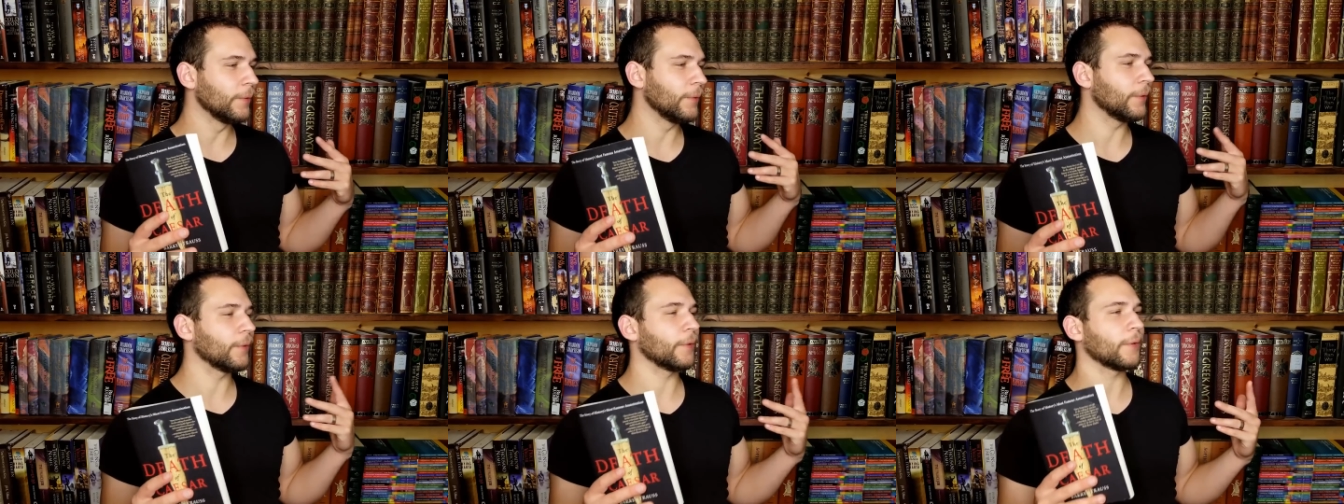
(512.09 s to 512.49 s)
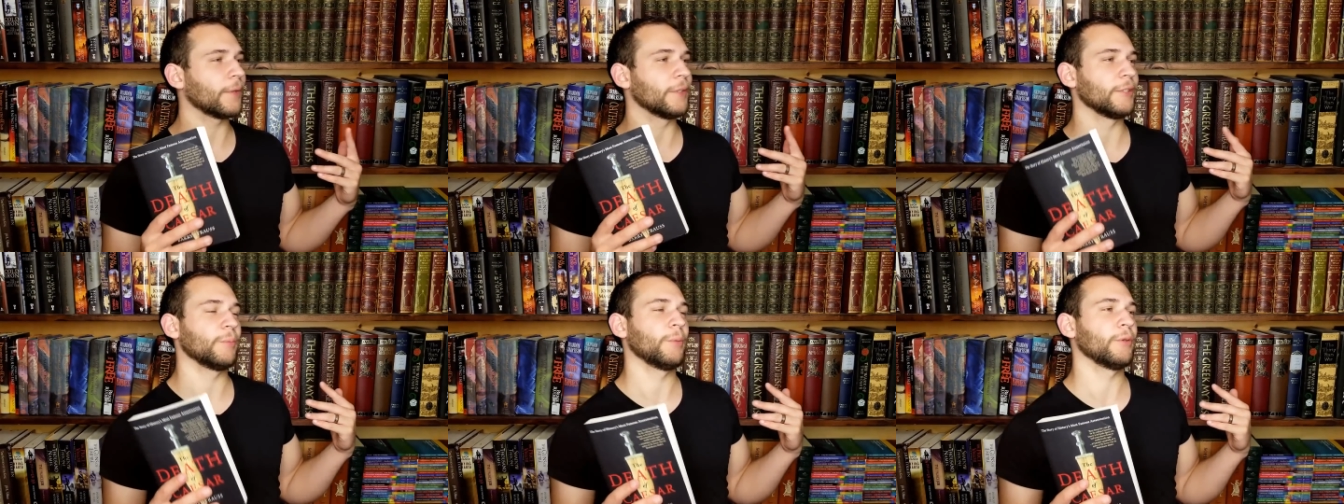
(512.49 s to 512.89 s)
the
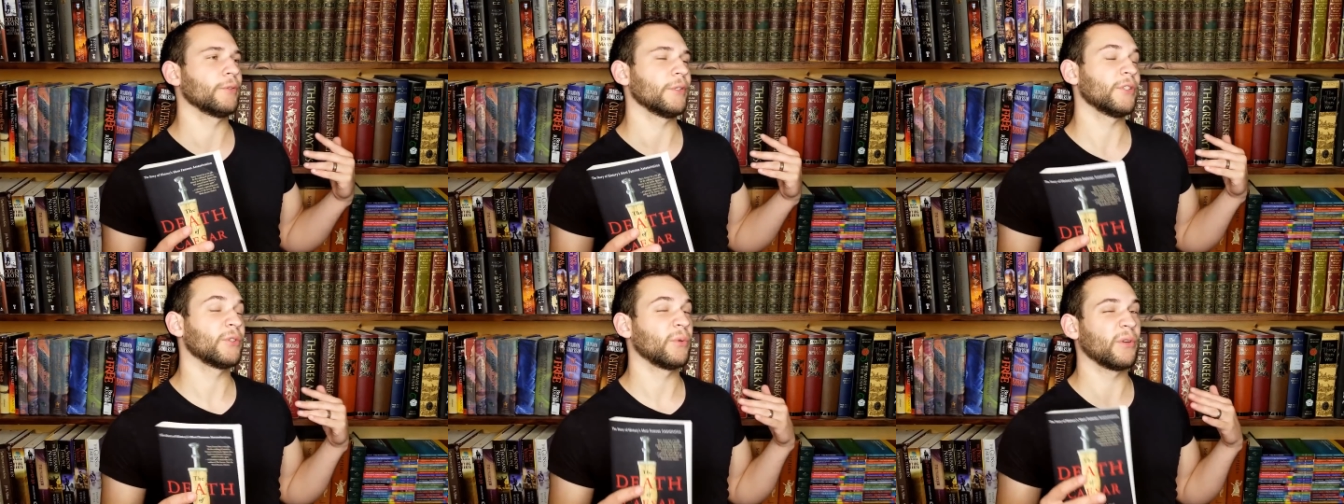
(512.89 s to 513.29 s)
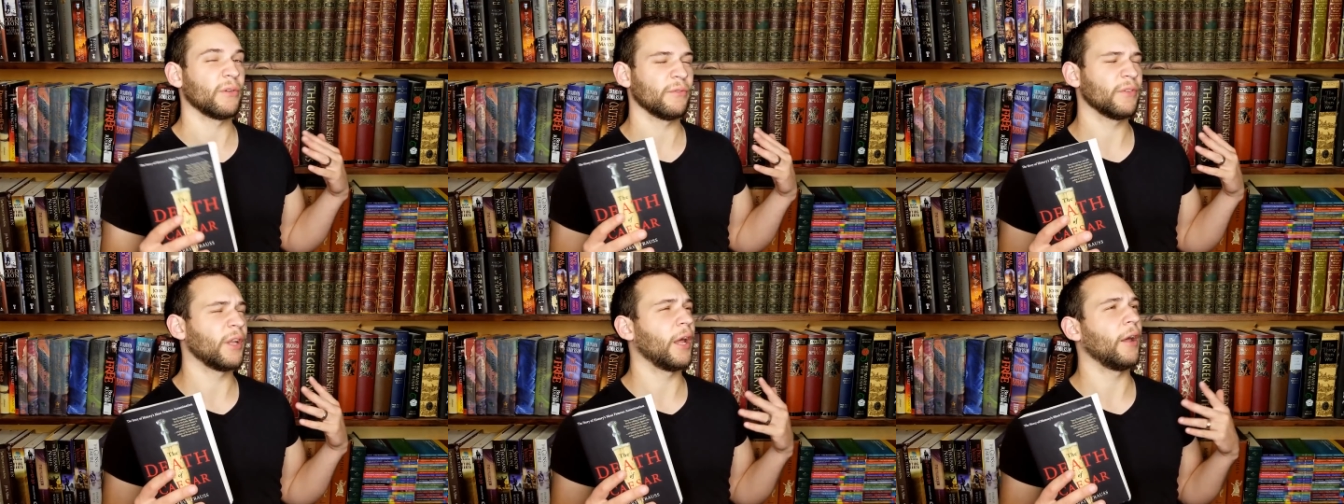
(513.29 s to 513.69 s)
conspiracy sort
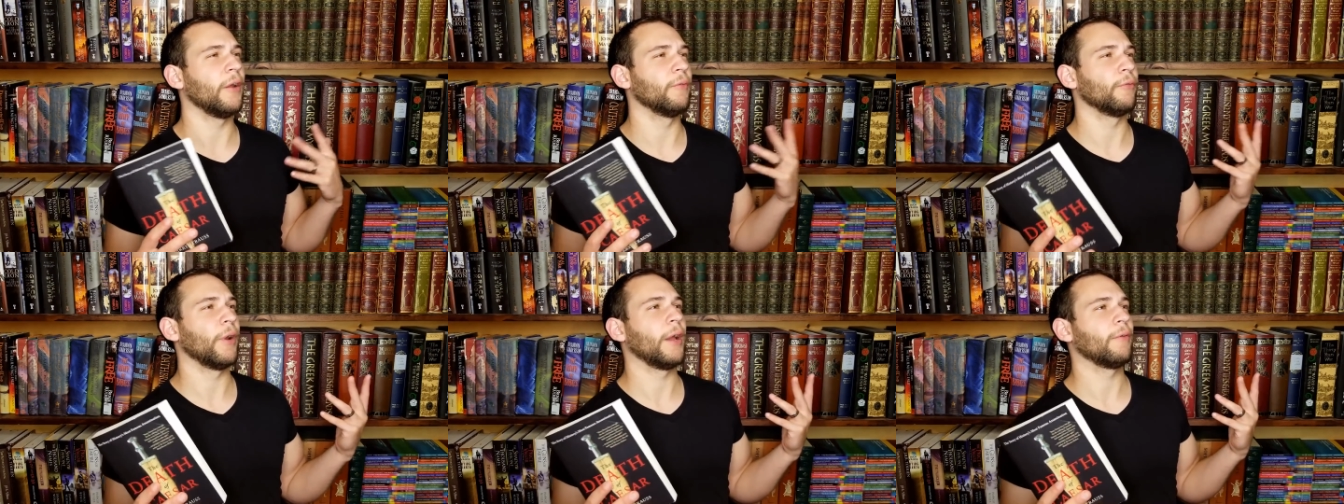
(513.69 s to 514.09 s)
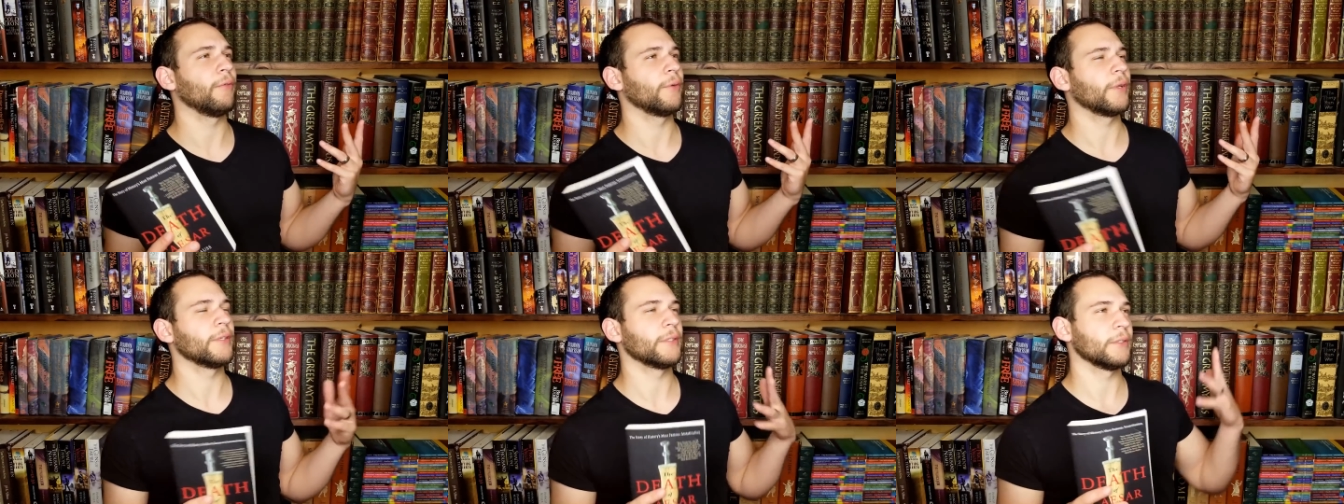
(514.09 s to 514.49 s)
of not
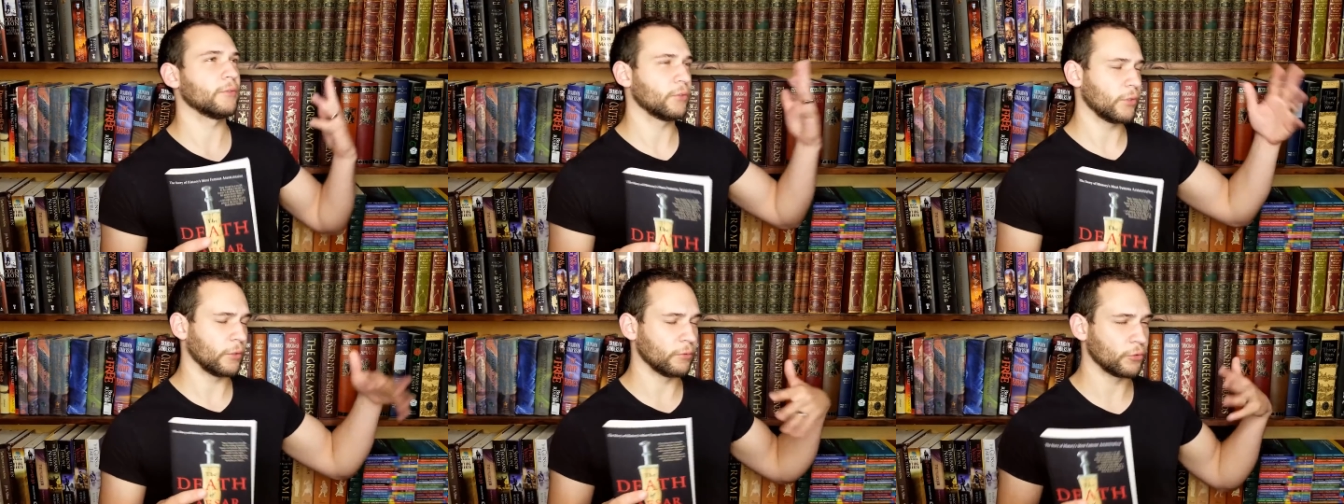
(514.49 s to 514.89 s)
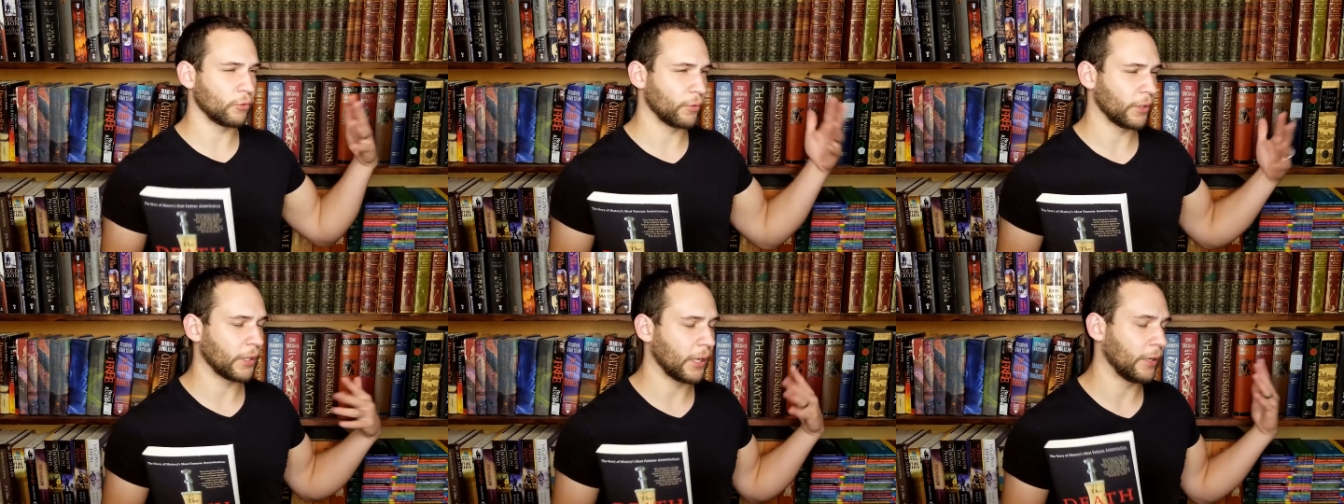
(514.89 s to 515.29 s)
unraveled because it's it was
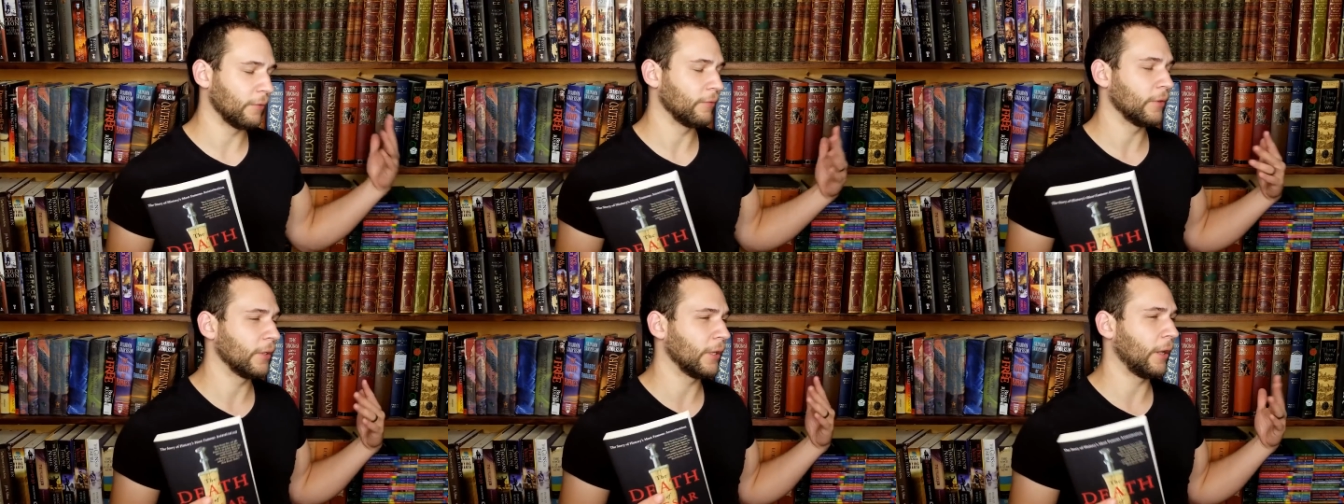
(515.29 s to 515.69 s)
already kind of